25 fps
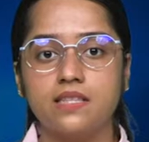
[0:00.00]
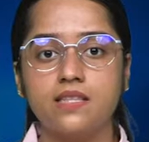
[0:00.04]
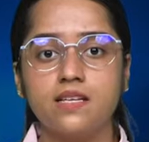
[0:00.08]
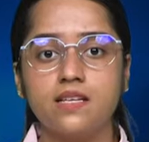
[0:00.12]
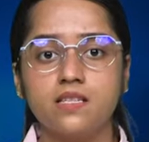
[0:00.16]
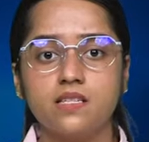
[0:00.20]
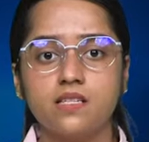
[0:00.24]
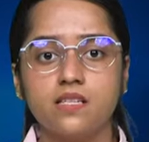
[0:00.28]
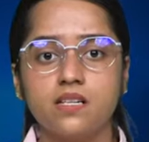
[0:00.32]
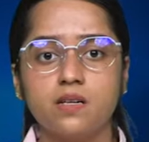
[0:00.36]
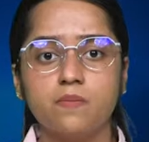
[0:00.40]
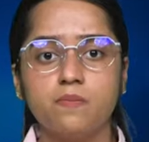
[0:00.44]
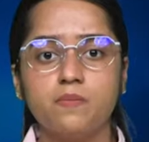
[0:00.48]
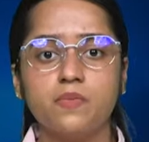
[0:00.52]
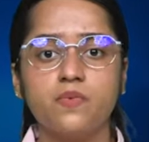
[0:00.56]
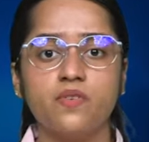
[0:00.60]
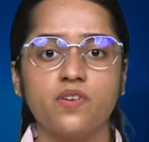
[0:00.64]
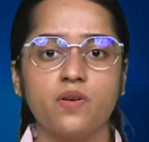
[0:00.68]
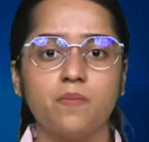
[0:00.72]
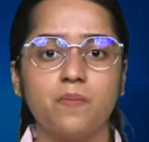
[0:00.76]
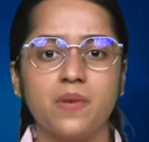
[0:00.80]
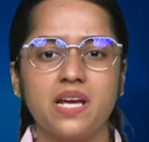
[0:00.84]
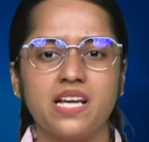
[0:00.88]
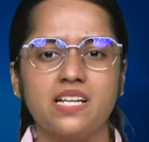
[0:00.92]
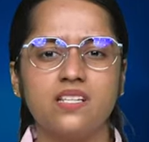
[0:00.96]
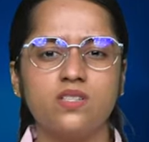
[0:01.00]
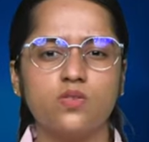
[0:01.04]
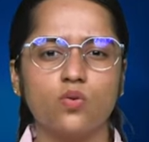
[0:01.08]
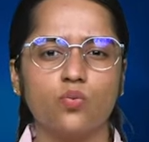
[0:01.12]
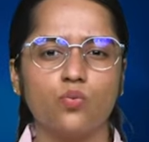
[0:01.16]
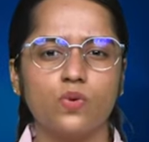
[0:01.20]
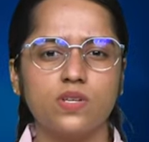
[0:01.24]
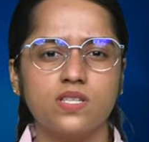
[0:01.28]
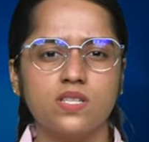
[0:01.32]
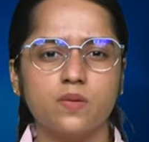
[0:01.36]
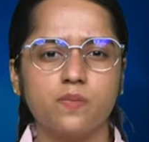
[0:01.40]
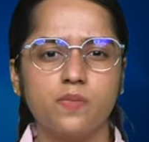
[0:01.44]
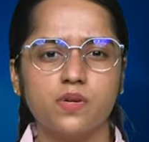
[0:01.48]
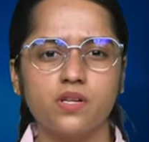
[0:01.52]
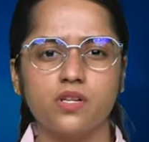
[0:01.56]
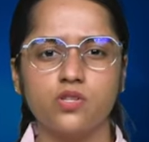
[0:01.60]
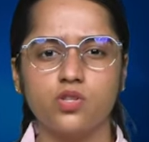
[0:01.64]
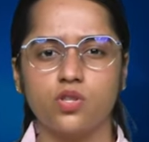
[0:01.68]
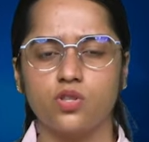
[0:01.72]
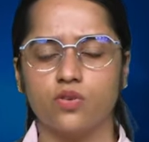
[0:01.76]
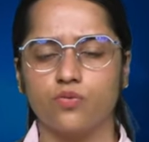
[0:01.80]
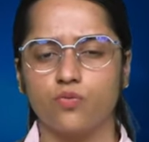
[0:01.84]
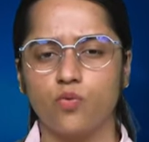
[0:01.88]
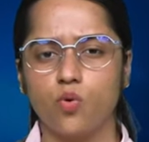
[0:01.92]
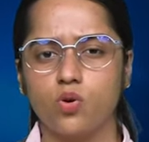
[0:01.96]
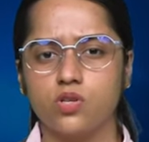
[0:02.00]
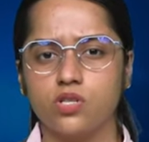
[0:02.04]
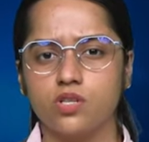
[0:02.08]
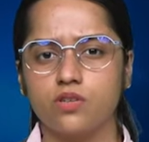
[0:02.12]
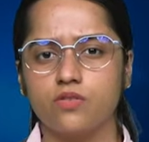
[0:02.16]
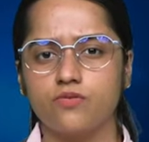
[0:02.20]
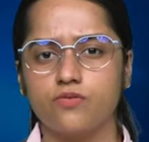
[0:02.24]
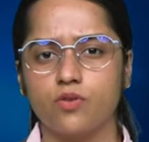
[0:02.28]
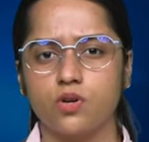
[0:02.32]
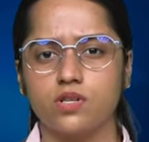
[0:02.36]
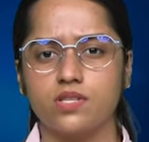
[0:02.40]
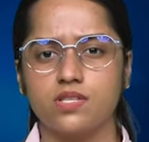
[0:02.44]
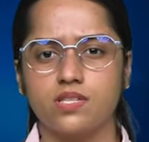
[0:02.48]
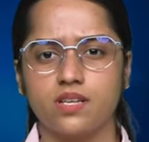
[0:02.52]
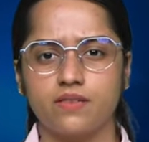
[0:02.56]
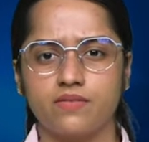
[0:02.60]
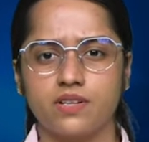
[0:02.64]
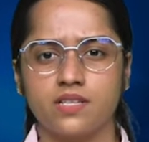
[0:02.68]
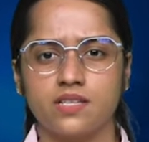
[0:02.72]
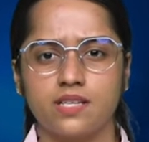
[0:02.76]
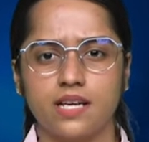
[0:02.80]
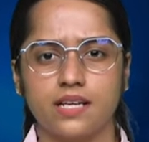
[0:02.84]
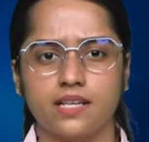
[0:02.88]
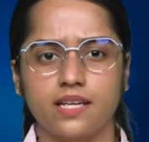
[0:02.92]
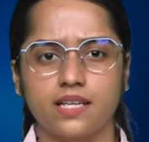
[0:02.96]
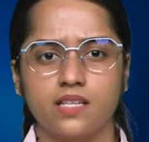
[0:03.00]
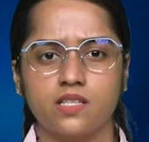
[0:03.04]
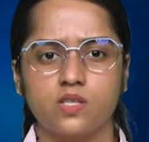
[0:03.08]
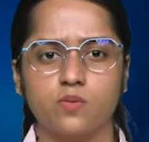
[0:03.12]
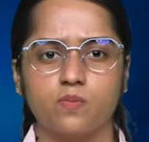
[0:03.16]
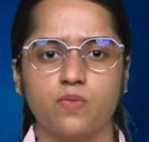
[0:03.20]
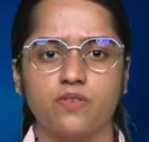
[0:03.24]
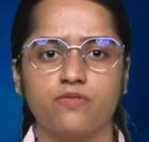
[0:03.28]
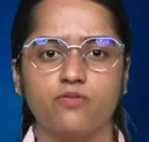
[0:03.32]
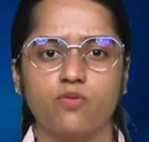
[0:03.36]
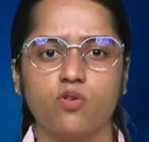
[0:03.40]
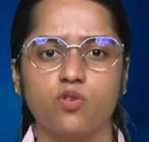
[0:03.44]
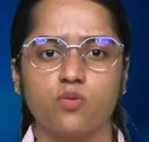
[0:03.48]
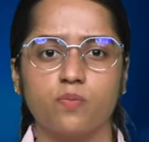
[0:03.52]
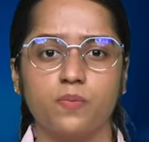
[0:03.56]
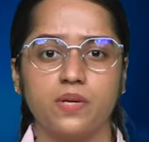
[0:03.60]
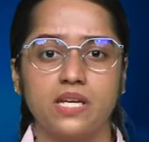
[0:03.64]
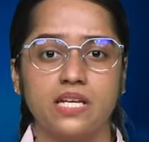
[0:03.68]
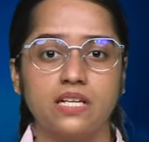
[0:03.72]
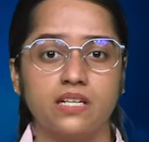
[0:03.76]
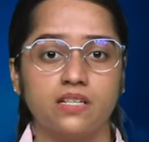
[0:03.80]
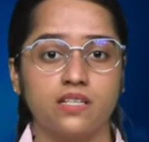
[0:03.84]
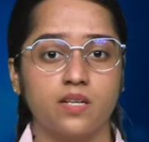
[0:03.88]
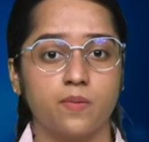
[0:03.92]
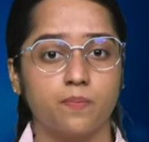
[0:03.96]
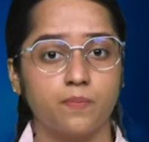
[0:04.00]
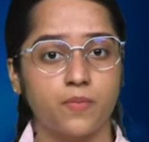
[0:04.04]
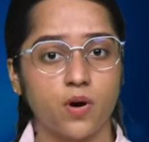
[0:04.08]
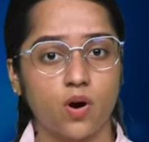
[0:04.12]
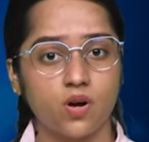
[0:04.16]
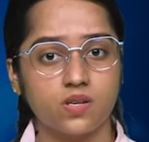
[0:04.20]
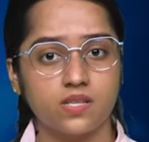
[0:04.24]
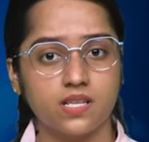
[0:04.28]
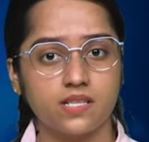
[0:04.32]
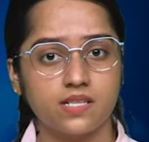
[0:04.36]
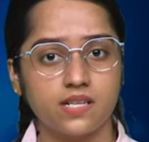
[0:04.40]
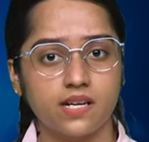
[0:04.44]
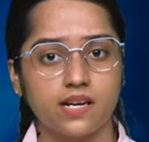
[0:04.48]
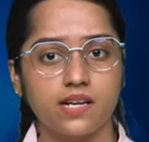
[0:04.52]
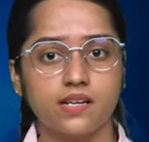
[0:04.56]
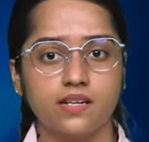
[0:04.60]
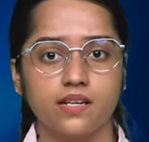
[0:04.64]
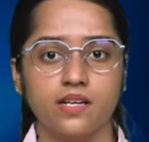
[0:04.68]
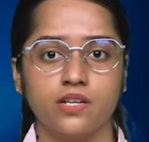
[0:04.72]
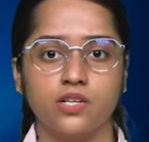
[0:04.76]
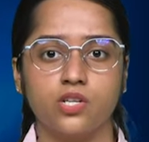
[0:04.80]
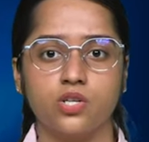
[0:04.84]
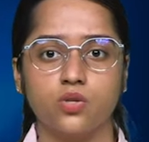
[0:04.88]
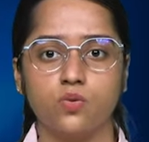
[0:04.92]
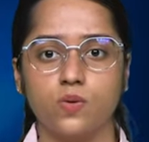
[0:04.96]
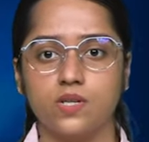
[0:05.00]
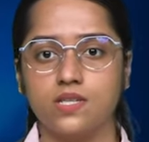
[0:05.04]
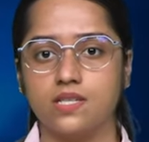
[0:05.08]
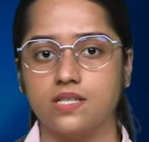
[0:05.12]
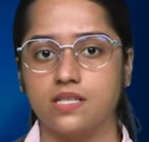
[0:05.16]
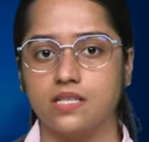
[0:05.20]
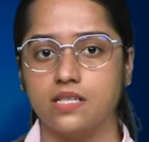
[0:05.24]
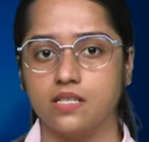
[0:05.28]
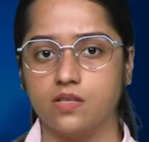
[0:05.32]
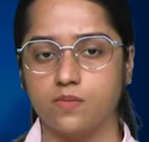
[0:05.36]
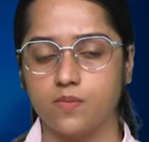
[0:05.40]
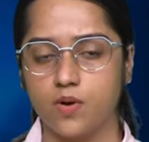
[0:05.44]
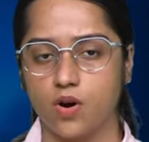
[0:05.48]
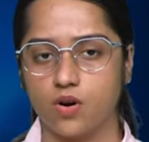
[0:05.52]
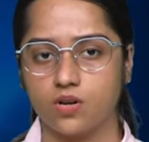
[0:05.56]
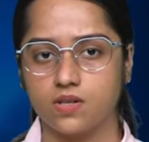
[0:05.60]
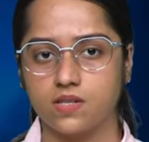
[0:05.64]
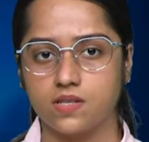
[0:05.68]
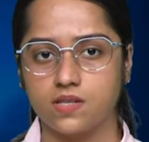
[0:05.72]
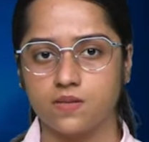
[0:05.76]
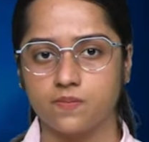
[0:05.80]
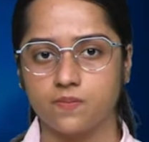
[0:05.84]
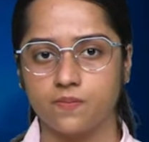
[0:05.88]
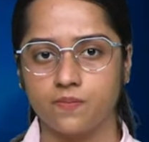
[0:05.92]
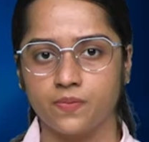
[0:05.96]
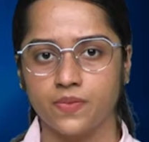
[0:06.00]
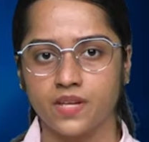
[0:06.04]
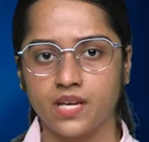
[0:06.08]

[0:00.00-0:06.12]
This slip remains visible to the voter for 7 seconds before being deposited into a sealed box.